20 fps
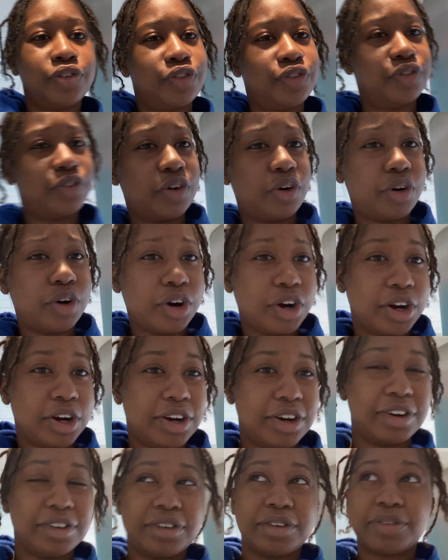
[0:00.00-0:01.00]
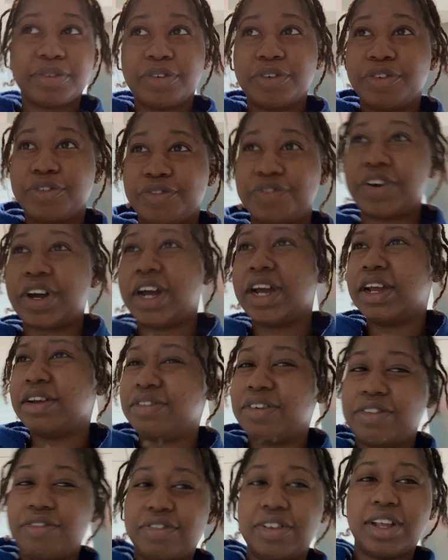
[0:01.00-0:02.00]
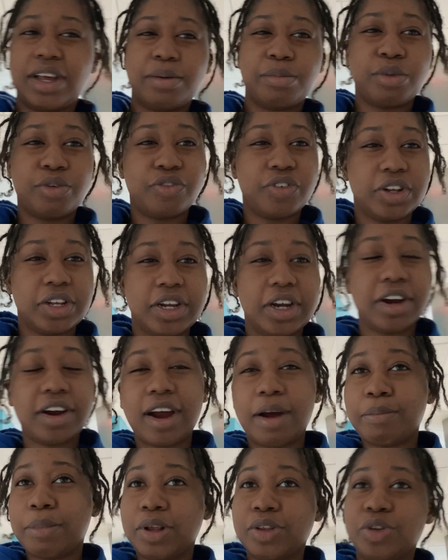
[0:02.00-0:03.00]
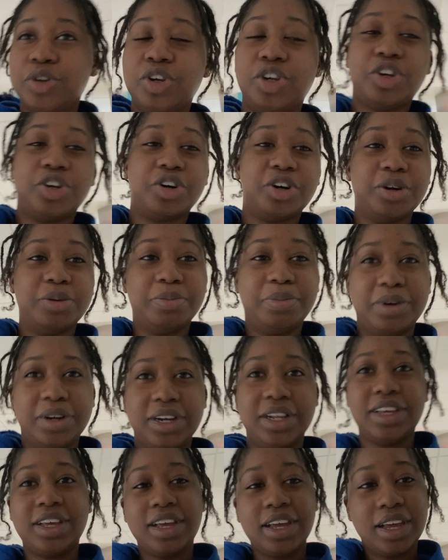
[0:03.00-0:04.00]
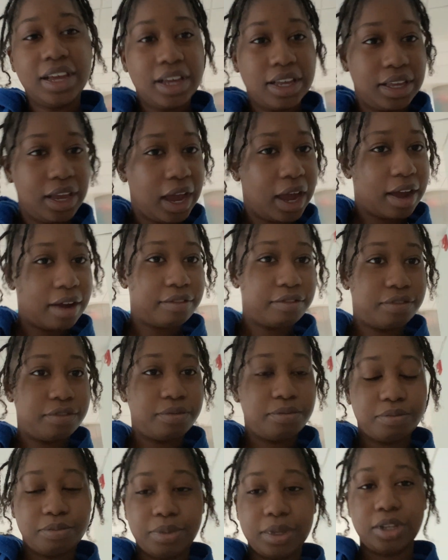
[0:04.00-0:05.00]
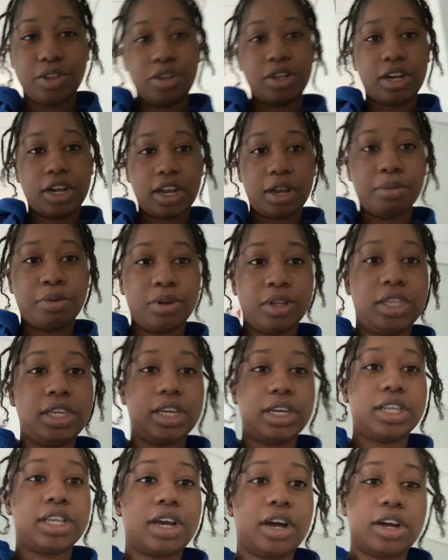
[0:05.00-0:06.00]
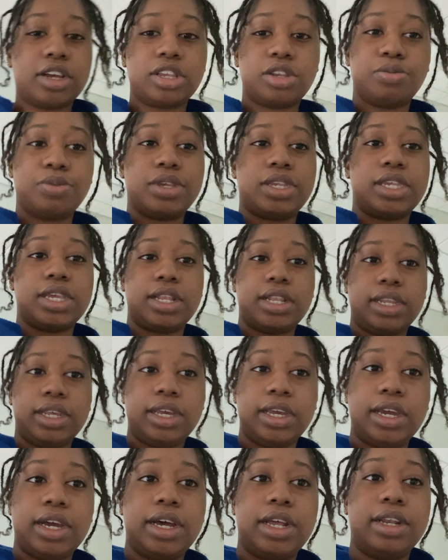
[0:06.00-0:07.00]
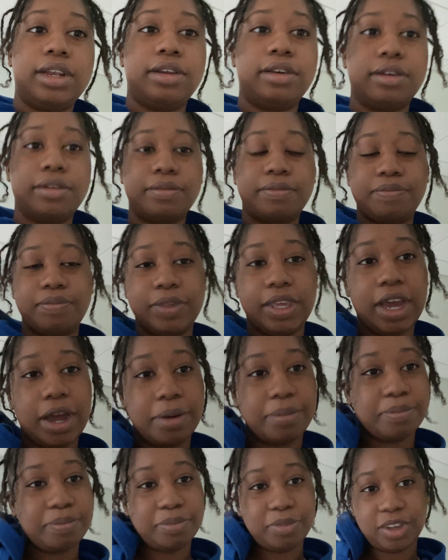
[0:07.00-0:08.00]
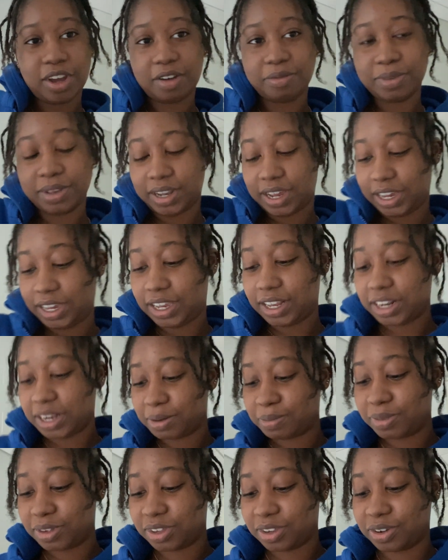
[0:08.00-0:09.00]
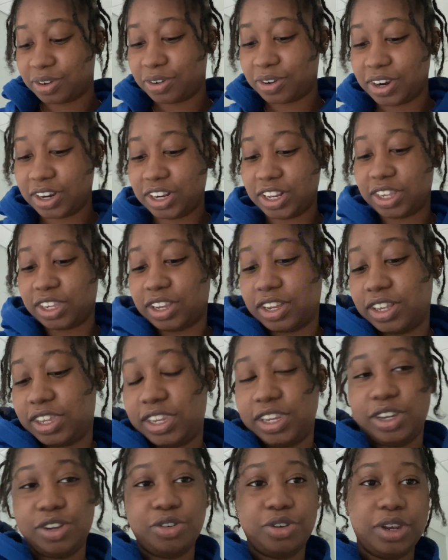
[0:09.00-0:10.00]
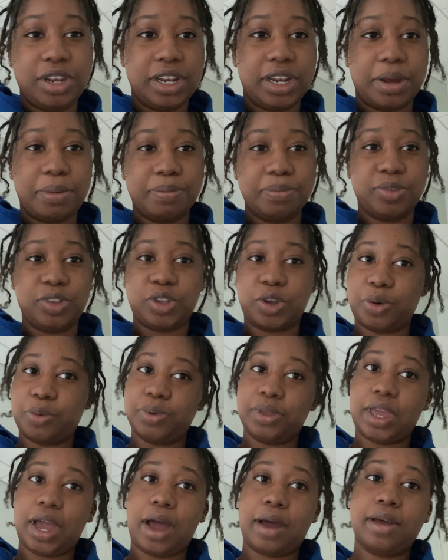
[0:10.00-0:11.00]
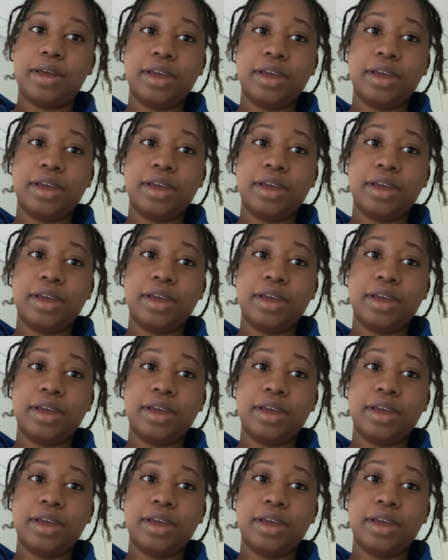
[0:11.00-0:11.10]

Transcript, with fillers: four, five of them over there. I'm not too sure, but yeah, I've been doing a lot more TikToks recently, and yeah, y'all been liking them, so I just continue doing them. So yeah,